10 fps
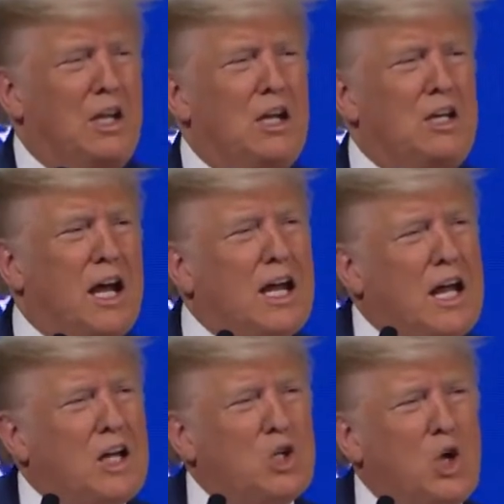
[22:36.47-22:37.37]
the
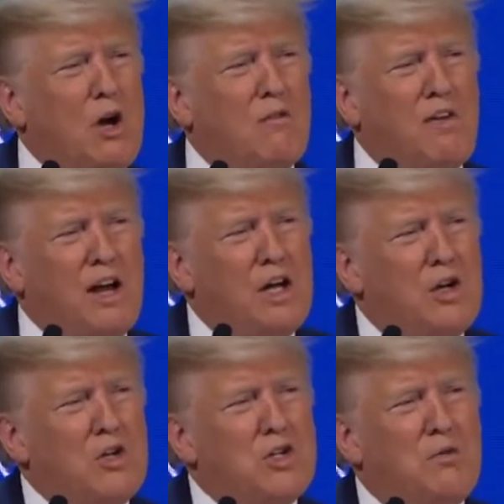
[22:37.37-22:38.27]
decades-long
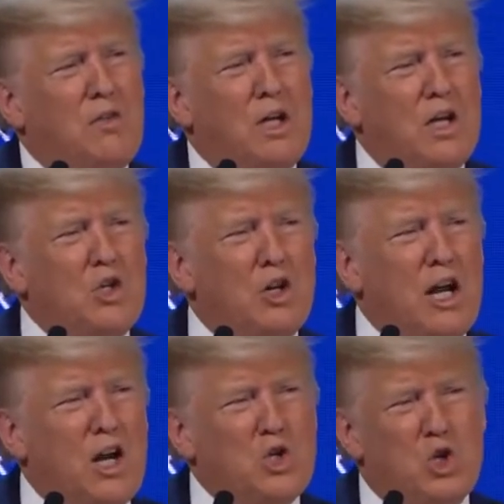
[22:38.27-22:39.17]
failures of the
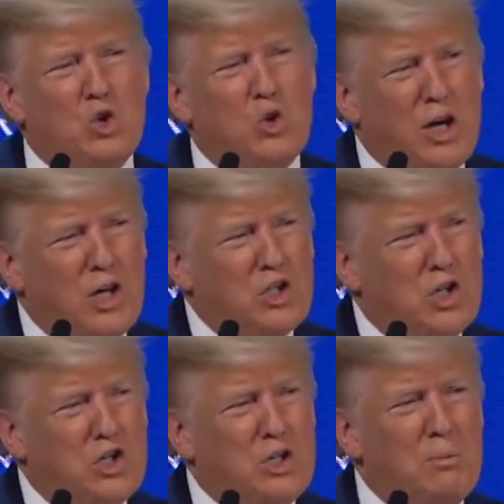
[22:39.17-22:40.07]
international trading
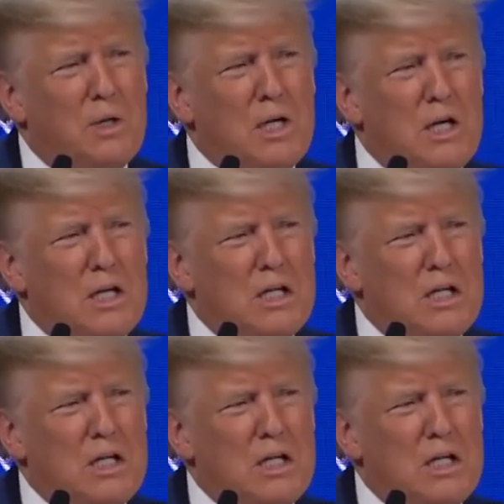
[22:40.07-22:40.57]
system.